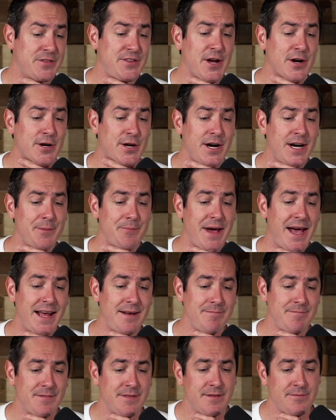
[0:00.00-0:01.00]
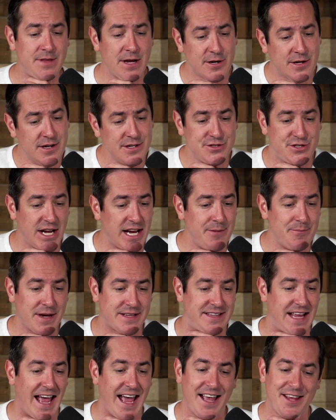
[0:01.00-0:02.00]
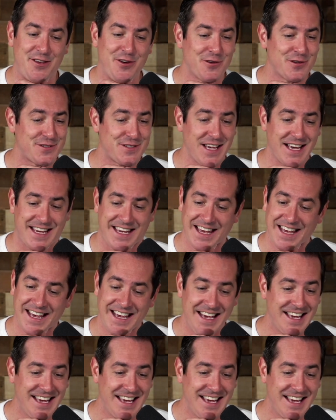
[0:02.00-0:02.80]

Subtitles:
they're good, man. They're good. Jaden McDaniels, like